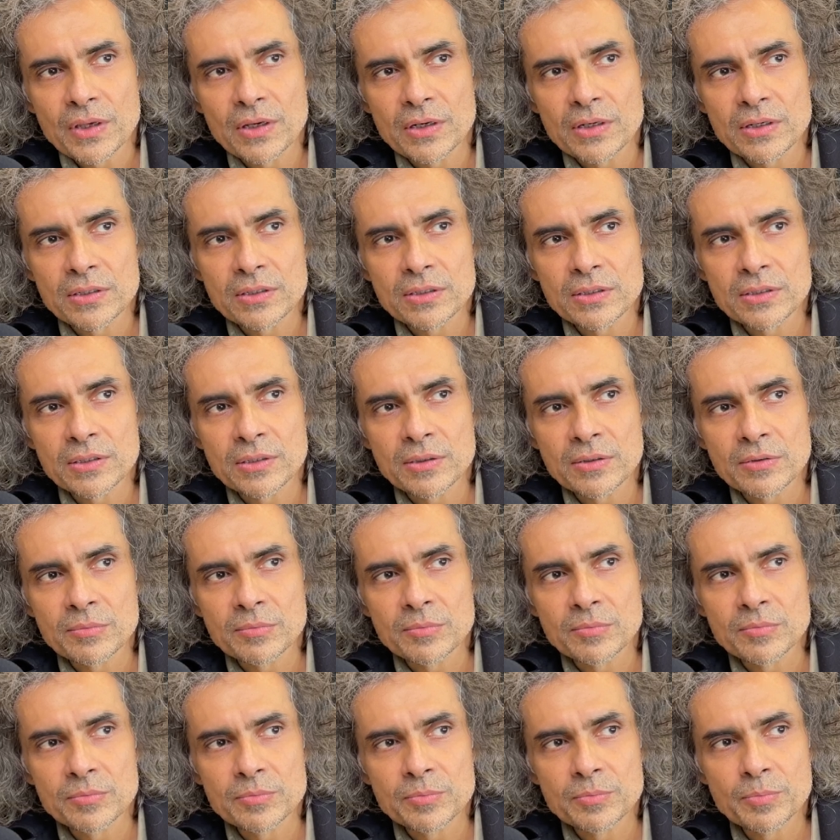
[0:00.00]

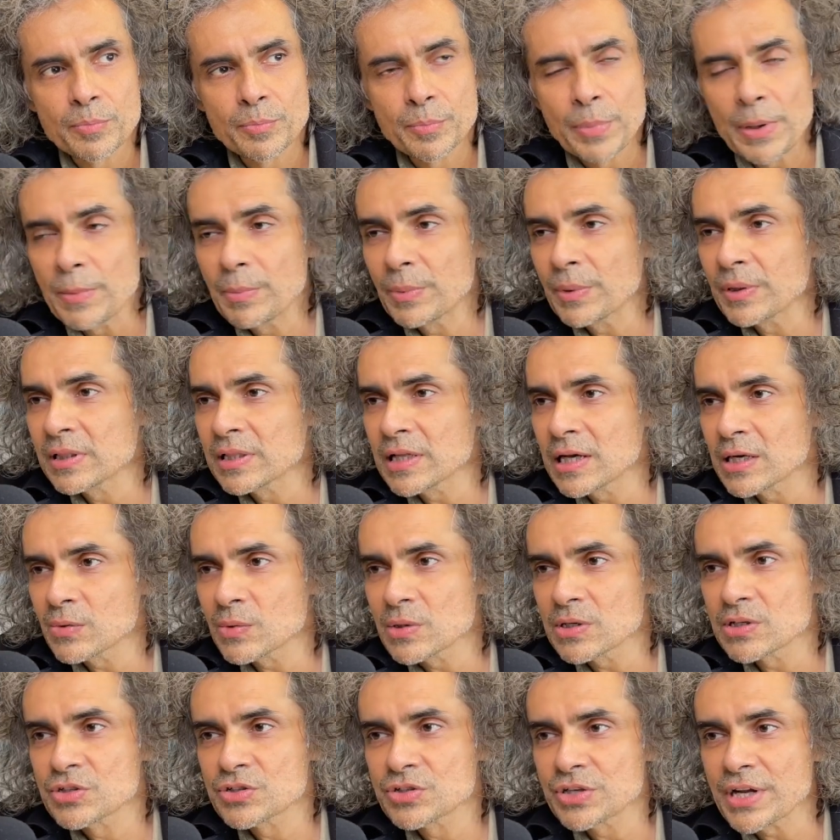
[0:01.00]
uh, people that
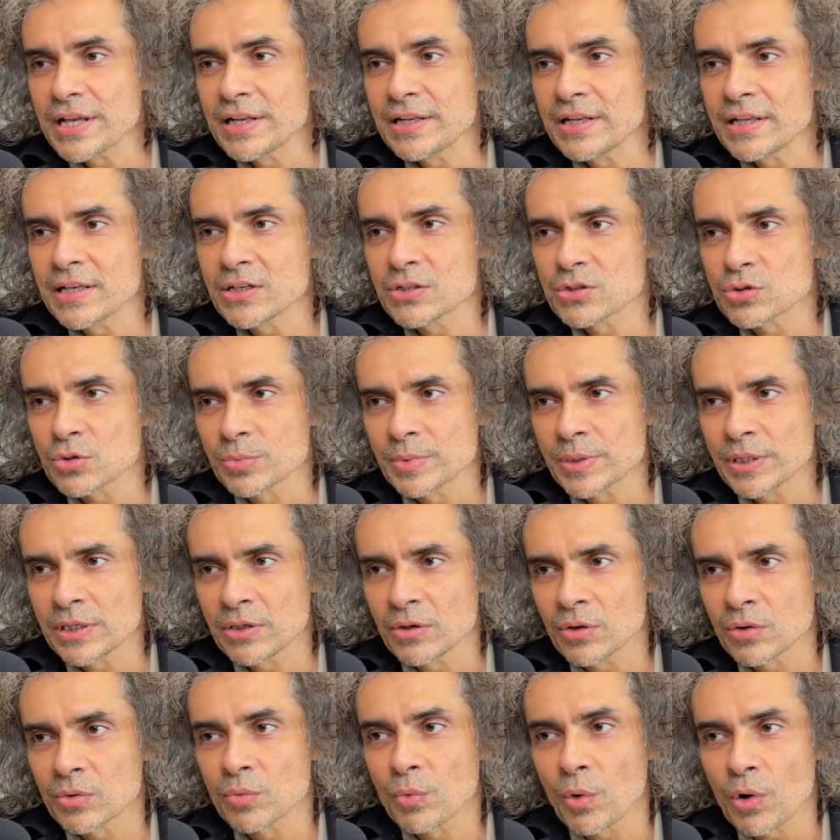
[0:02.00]
were training to be
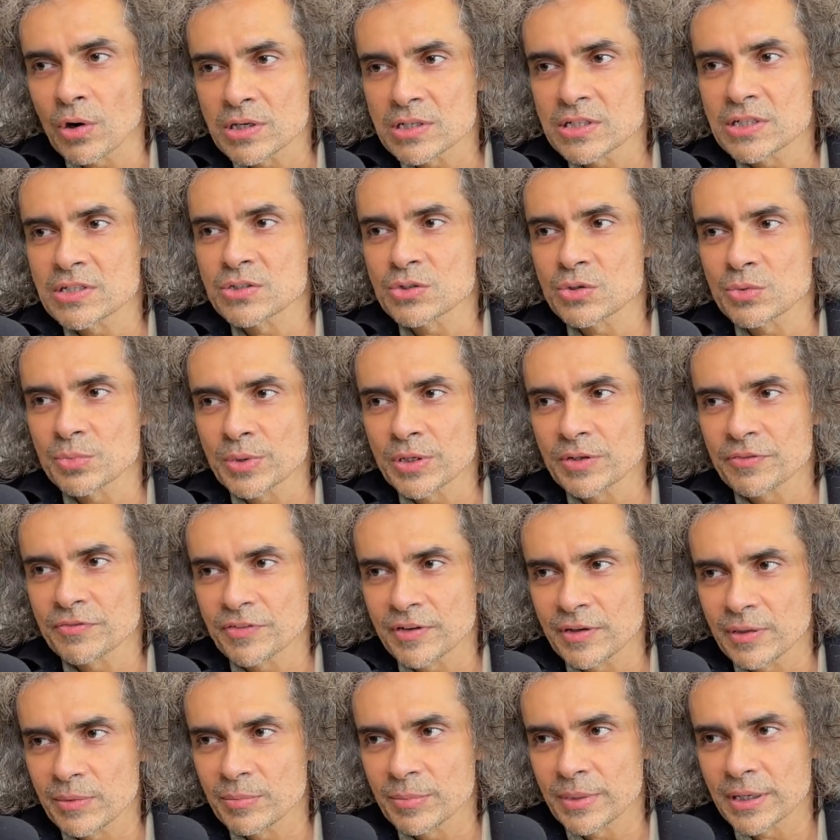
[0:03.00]
or wanted to be
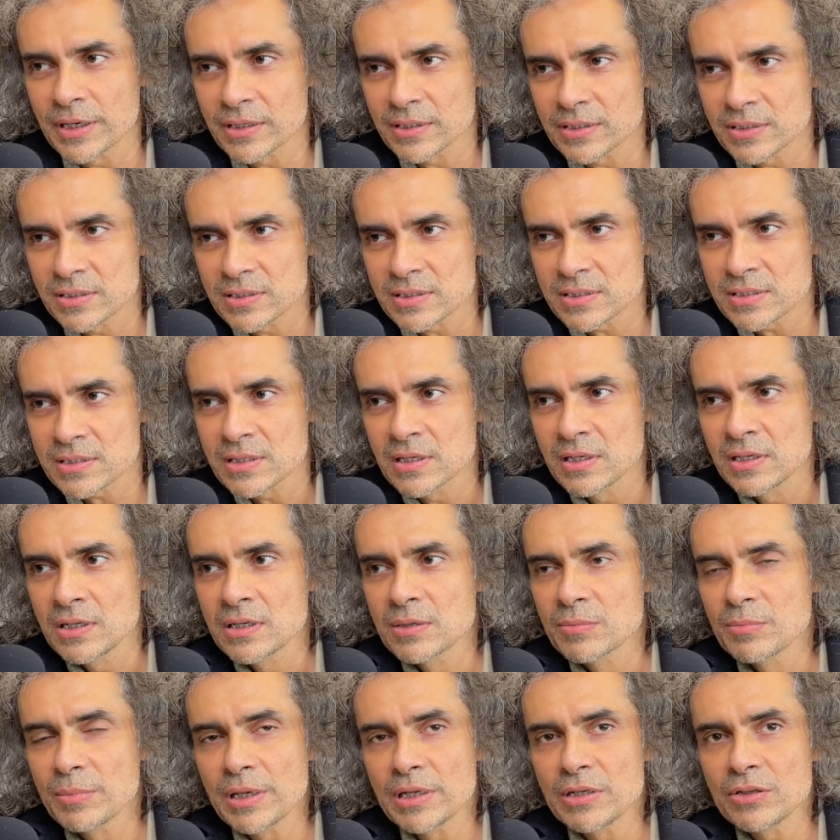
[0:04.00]
filmmakers.
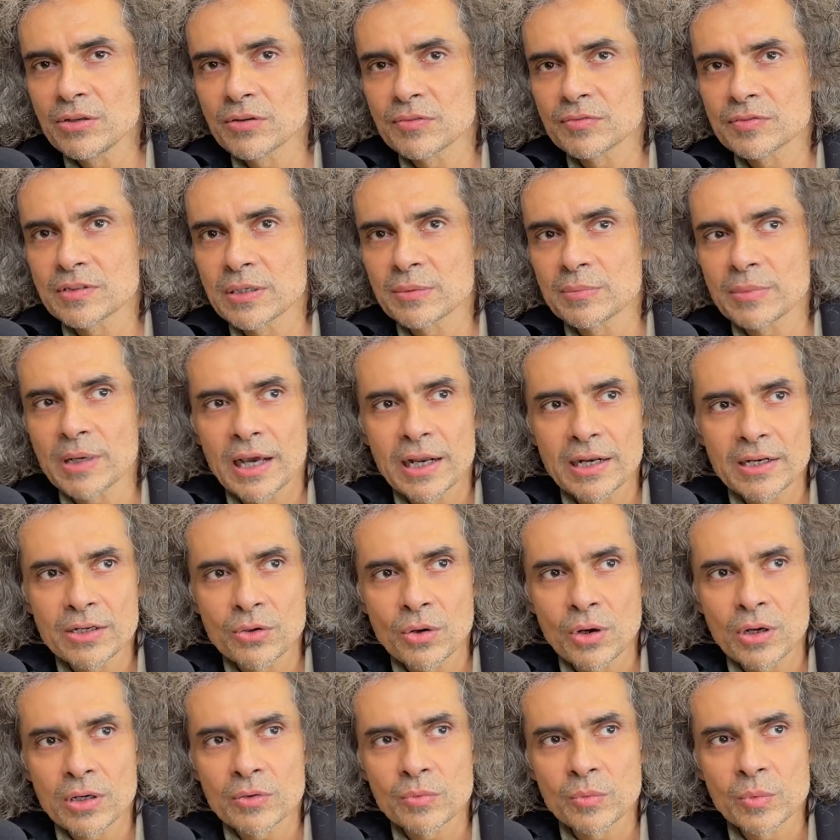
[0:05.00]
Many of them had
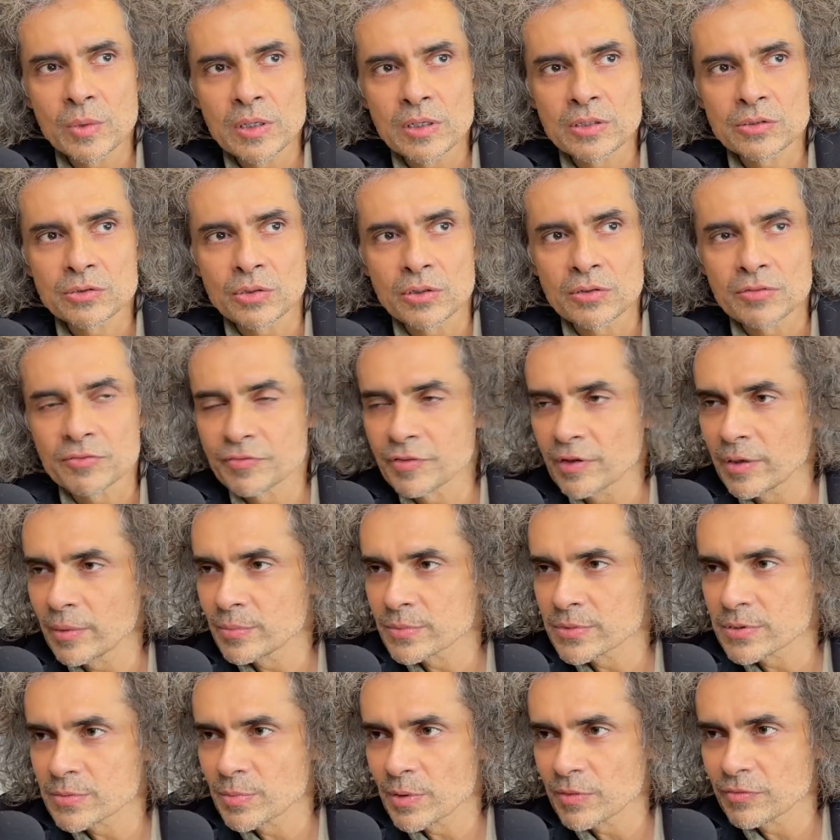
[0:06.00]
not worked on
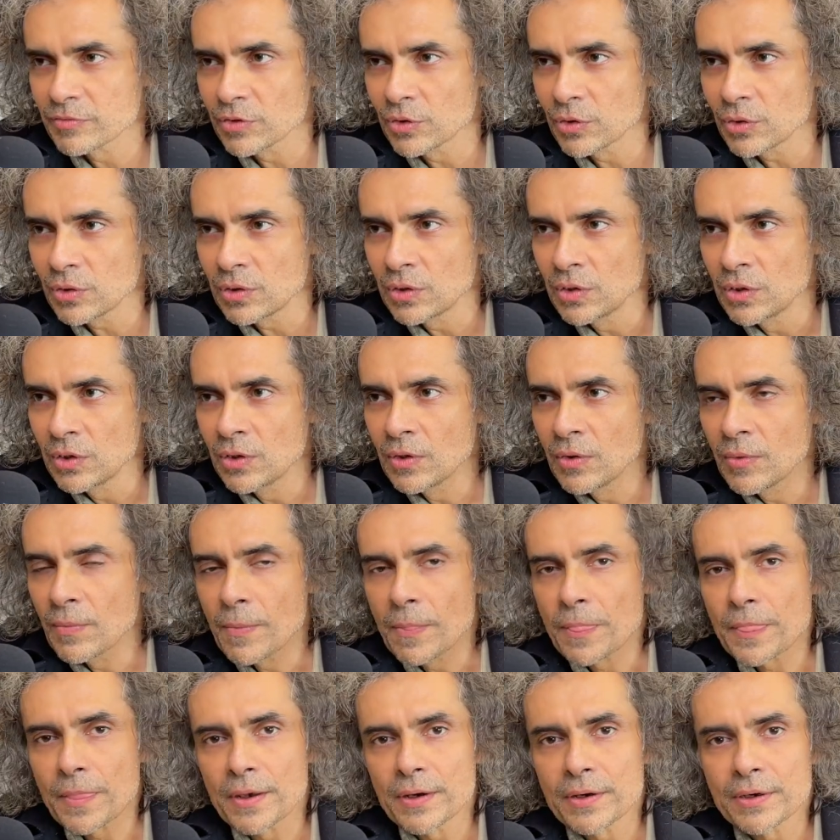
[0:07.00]
films before.
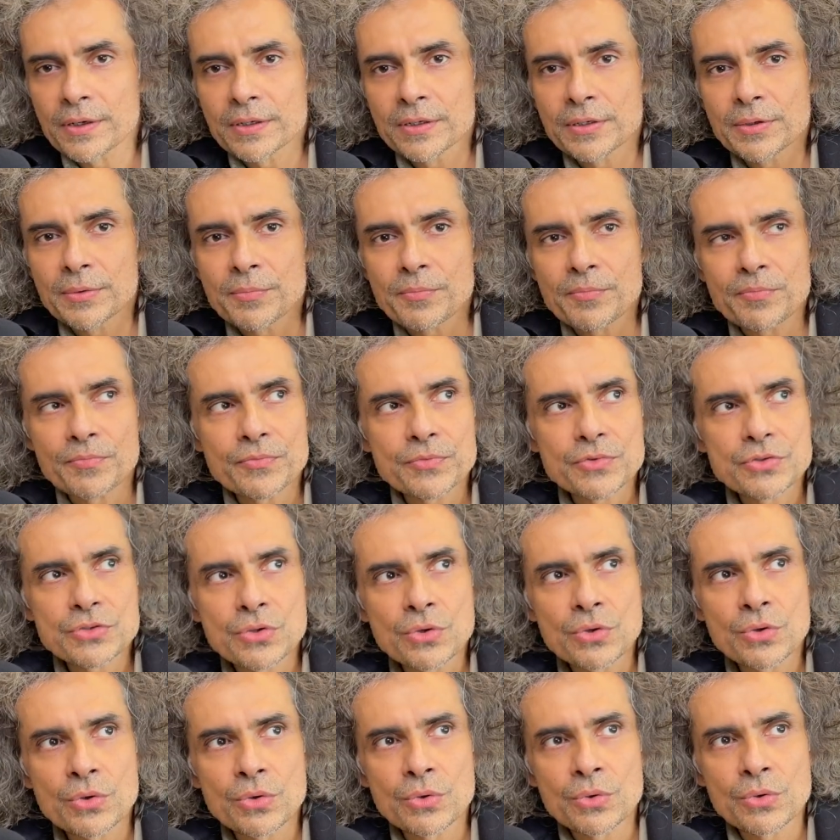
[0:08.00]
Um,
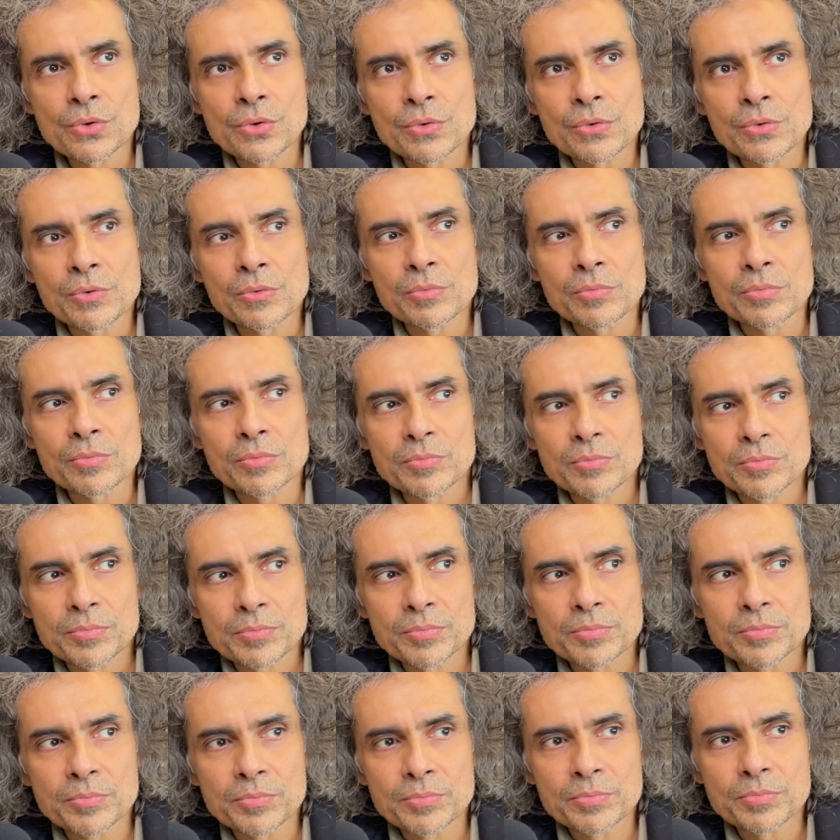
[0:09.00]
so
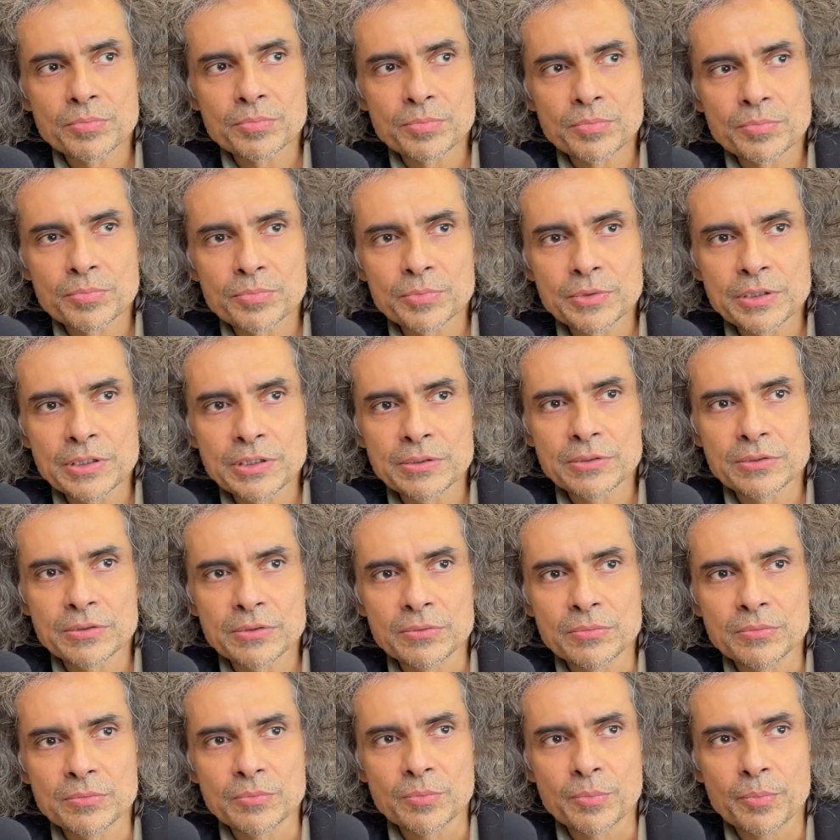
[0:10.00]

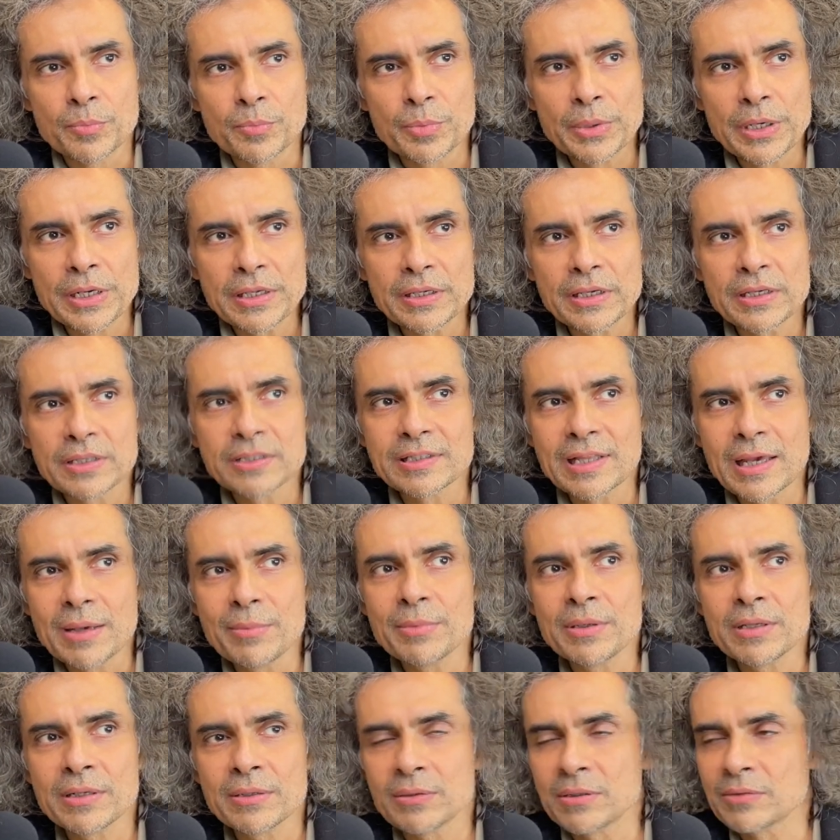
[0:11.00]
bringing
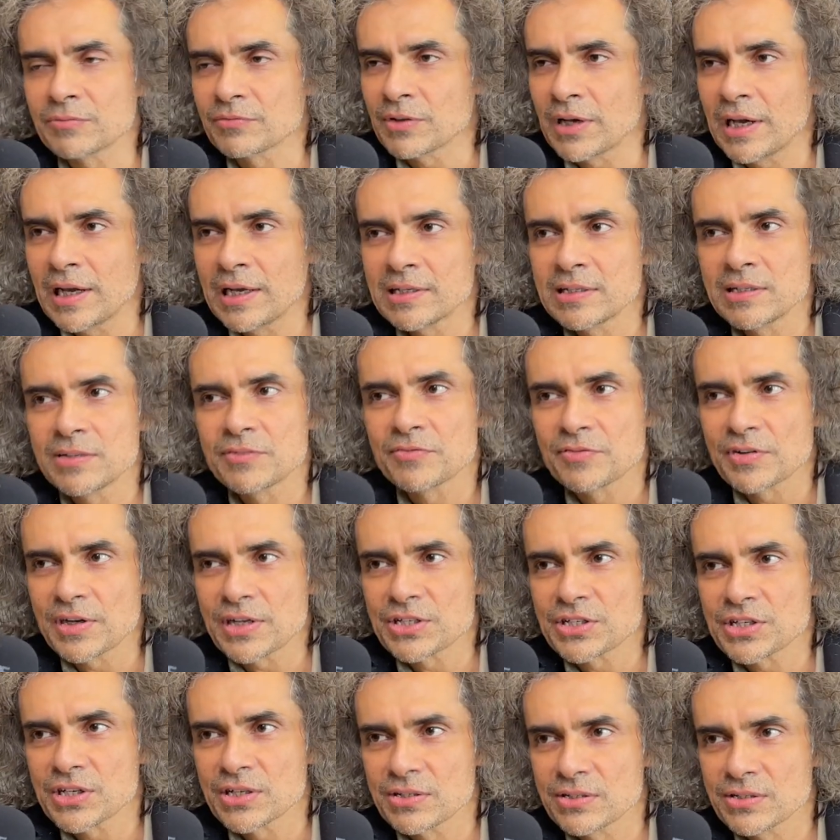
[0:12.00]
them in added
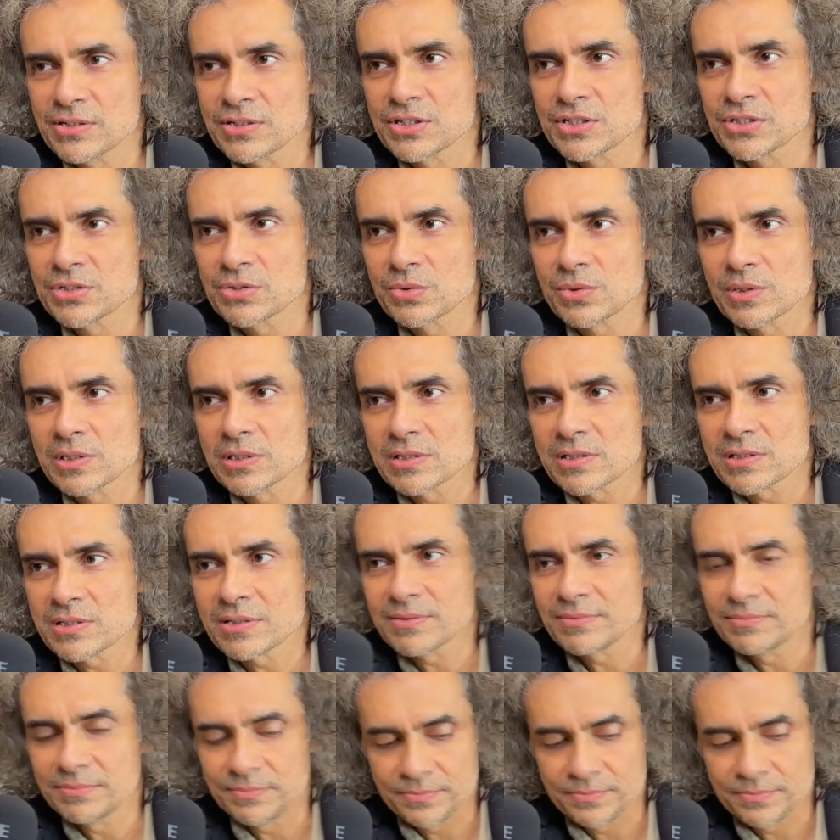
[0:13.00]
fresh energy to us.